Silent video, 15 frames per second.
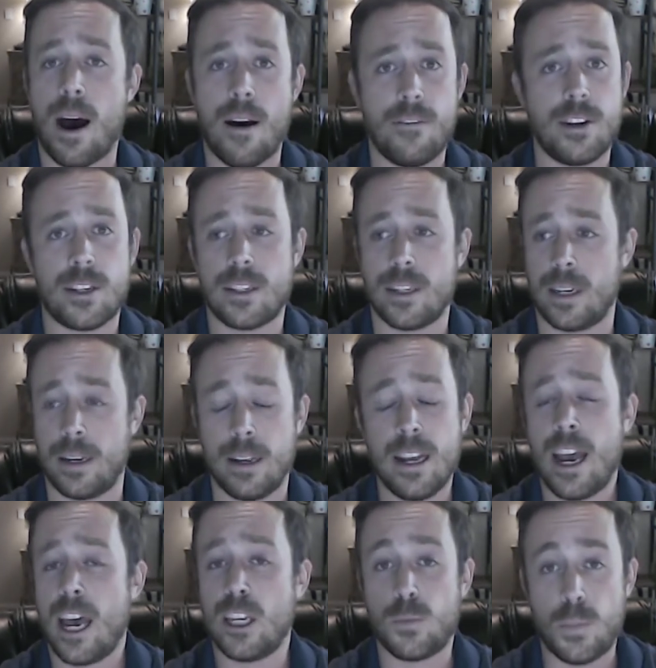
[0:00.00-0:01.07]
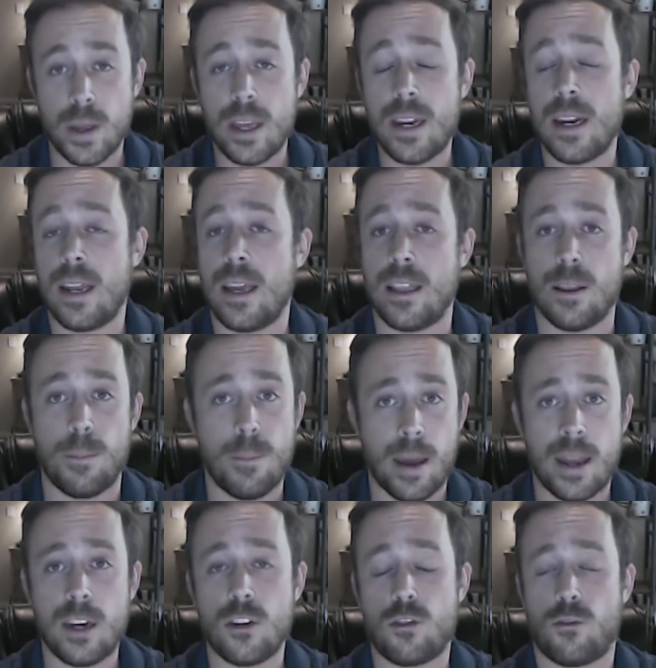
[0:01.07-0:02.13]
obviously has been in the
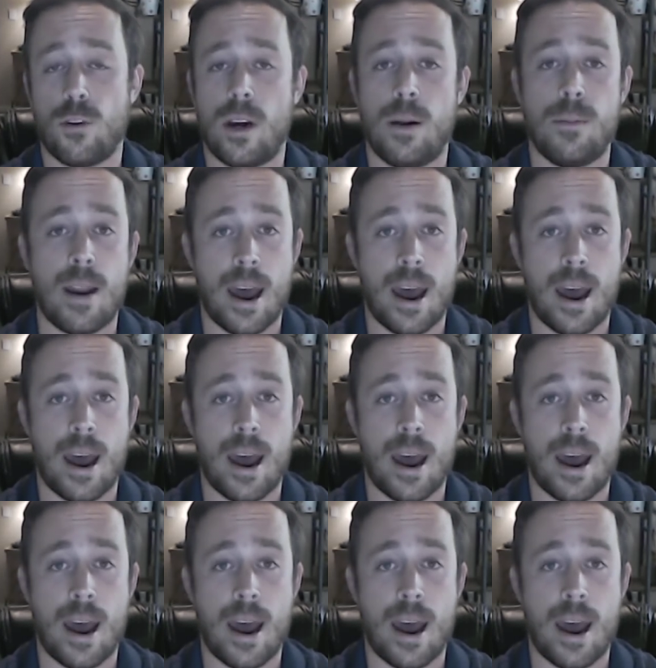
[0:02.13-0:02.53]
mainstream